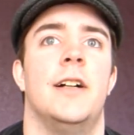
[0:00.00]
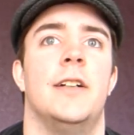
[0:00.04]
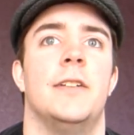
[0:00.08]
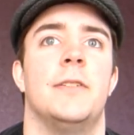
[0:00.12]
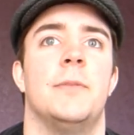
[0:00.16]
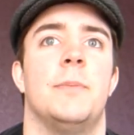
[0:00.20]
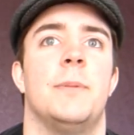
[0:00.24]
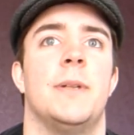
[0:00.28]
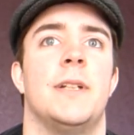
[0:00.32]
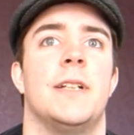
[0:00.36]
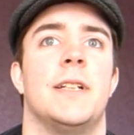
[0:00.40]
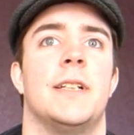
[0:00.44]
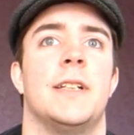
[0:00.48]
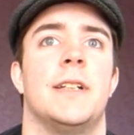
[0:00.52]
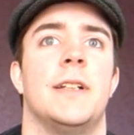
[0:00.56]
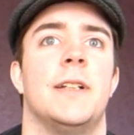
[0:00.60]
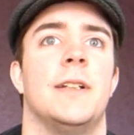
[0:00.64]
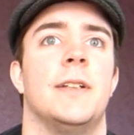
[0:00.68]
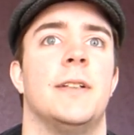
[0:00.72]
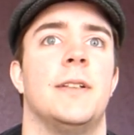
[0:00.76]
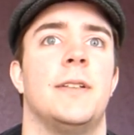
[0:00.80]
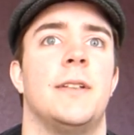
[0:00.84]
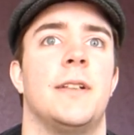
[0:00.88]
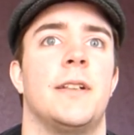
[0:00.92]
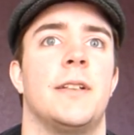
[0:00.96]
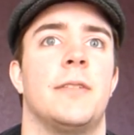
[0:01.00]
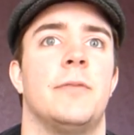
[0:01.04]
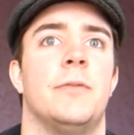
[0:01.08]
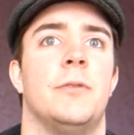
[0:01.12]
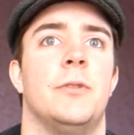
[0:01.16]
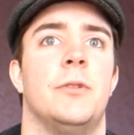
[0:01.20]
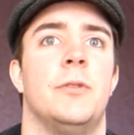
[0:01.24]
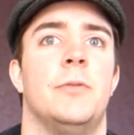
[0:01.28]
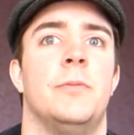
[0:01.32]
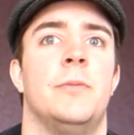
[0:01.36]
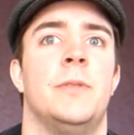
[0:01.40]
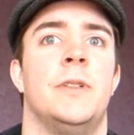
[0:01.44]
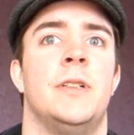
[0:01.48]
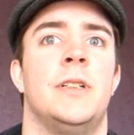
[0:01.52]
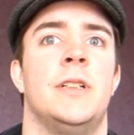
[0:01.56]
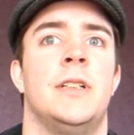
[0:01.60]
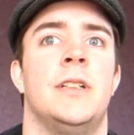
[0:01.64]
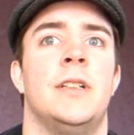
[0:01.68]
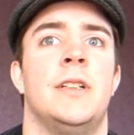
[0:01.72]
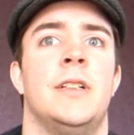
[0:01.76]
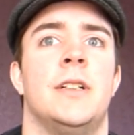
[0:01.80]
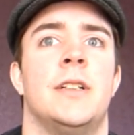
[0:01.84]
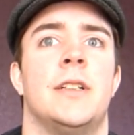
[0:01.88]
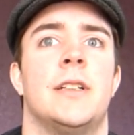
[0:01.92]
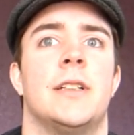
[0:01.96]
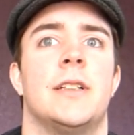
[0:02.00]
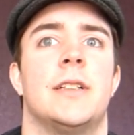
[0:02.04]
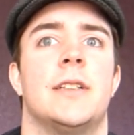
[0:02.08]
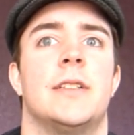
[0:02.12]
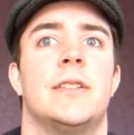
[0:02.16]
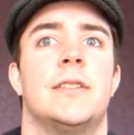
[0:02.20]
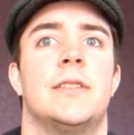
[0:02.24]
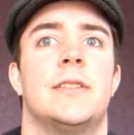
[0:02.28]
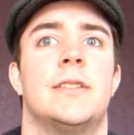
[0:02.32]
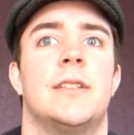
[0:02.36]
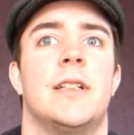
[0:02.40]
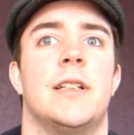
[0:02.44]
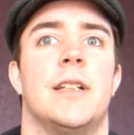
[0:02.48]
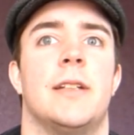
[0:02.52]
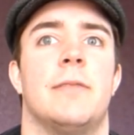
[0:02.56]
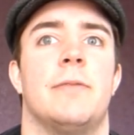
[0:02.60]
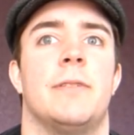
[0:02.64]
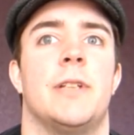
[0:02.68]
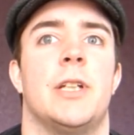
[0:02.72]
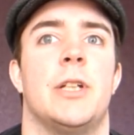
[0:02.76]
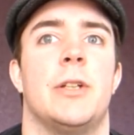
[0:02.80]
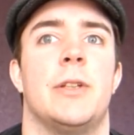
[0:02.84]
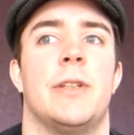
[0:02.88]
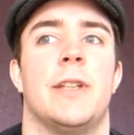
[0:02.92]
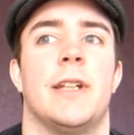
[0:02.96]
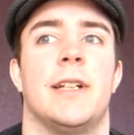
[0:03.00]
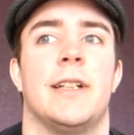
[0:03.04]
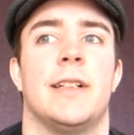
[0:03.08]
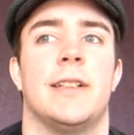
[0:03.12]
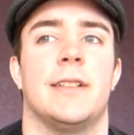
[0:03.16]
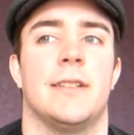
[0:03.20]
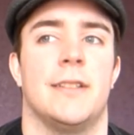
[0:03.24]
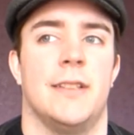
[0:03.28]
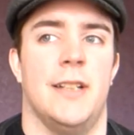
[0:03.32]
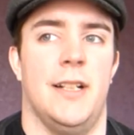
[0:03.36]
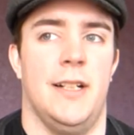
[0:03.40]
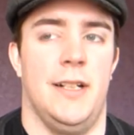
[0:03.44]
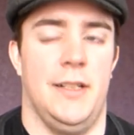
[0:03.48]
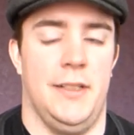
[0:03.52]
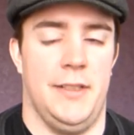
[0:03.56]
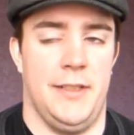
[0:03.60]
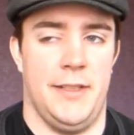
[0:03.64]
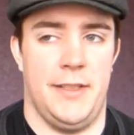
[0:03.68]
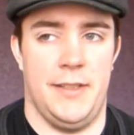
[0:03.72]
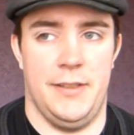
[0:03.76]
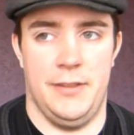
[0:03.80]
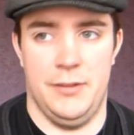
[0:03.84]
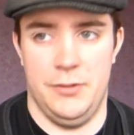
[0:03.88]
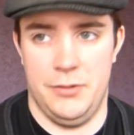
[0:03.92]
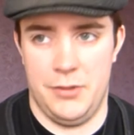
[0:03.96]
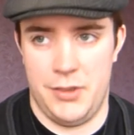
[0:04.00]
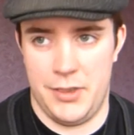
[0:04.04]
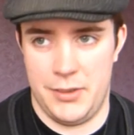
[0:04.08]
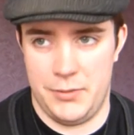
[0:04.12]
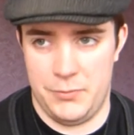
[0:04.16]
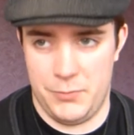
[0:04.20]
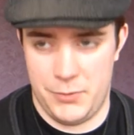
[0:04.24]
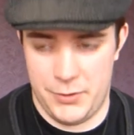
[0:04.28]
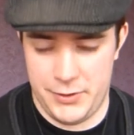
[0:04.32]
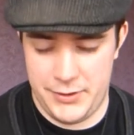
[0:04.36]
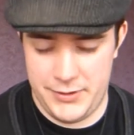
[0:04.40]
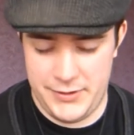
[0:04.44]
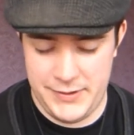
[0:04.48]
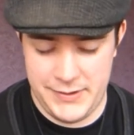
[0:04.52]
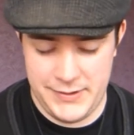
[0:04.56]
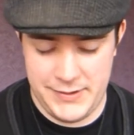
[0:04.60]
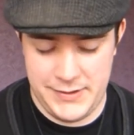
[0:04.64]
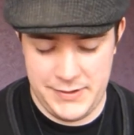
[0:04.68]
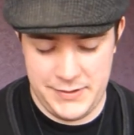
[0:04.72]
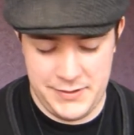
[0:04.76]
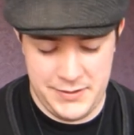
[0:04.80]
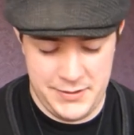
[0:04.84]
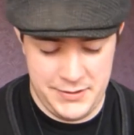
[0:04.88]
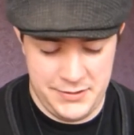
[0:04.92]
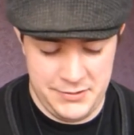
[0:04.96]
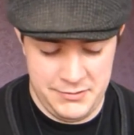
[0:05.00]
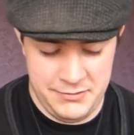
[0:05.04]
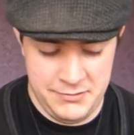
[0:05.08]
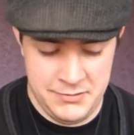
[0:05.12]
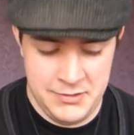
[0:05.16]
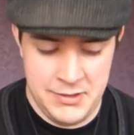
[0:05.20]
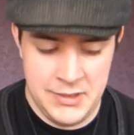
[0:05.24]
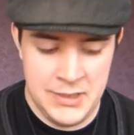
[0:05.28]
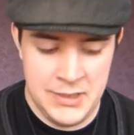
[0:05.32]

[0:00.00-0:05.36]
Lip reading: Spent a year at sixth form, did a few things that I thought I wanted to do